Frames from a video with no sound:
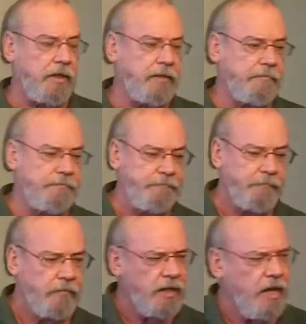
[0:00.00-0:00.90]

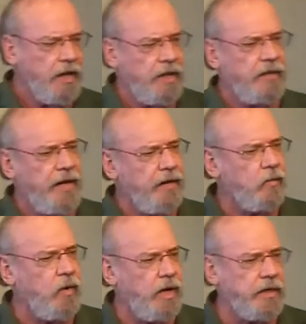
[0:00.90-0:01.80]
And
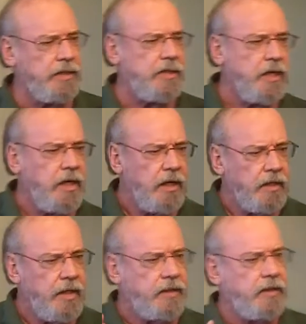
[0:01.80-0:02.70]
that was
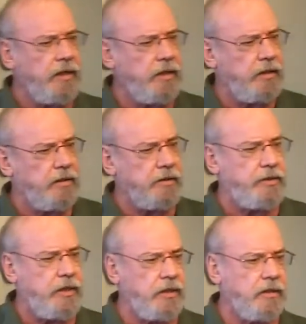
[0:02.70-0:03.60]
that
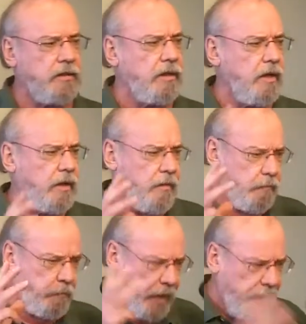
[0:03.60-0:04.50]
there's
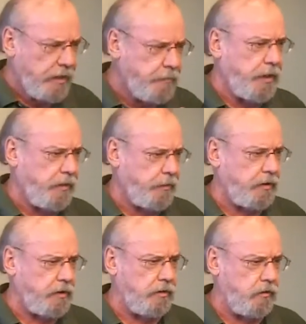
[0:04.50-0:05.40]
bad
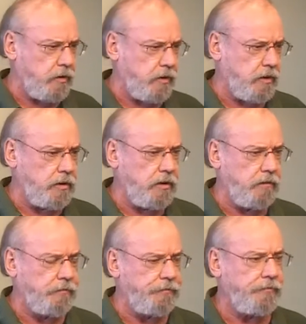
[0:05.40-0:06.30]
people in the world,